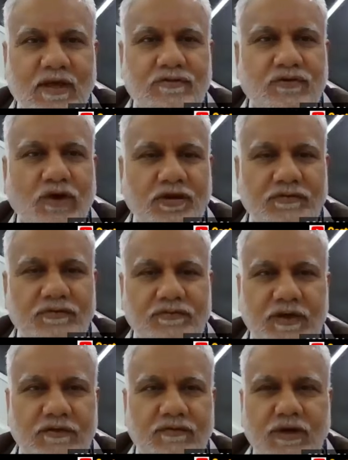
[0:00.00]
Yeah, sorry,
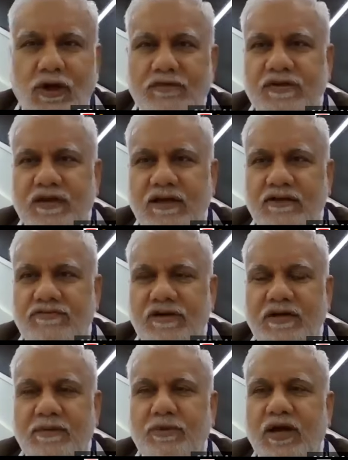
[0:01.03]
we lost the
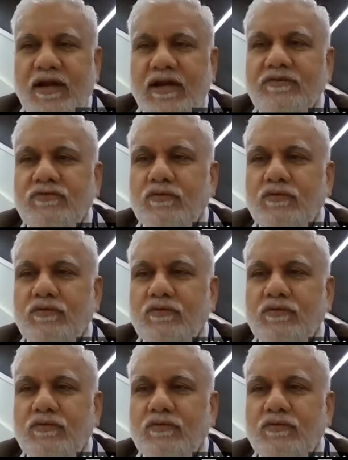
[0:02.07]
connection temporarily.